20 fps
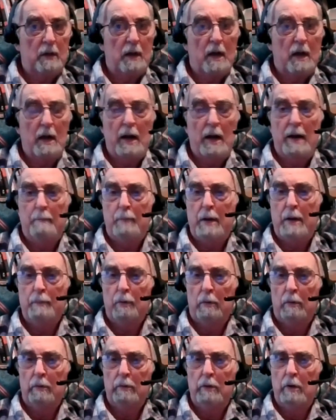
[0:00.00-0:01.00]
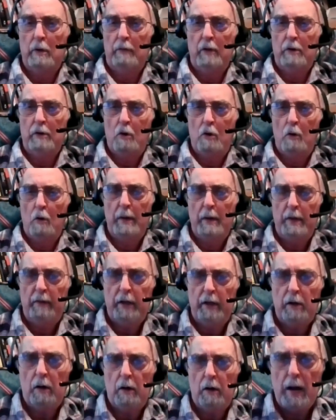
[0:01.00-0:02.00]
And people that know me, they
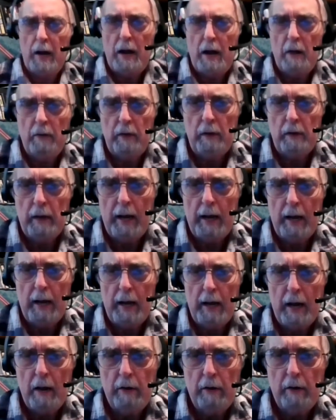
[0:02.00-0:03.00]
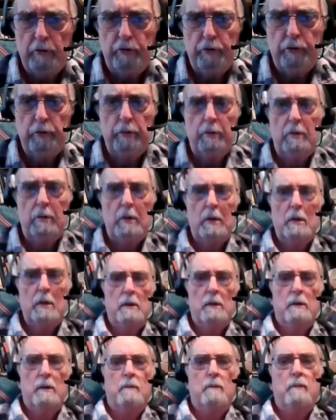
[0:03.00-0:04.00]
go, how did you,
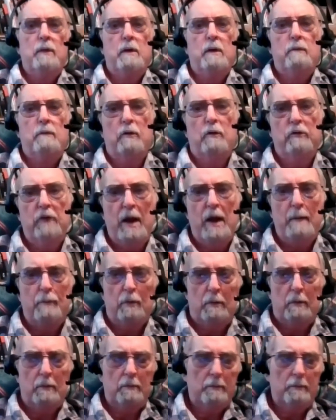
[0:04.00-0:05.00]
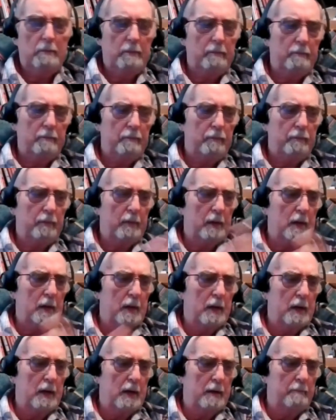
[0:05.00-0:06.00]
for example,
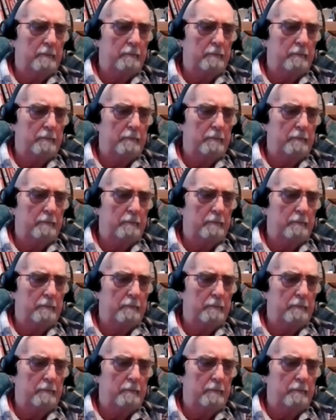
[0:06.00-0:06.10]
um,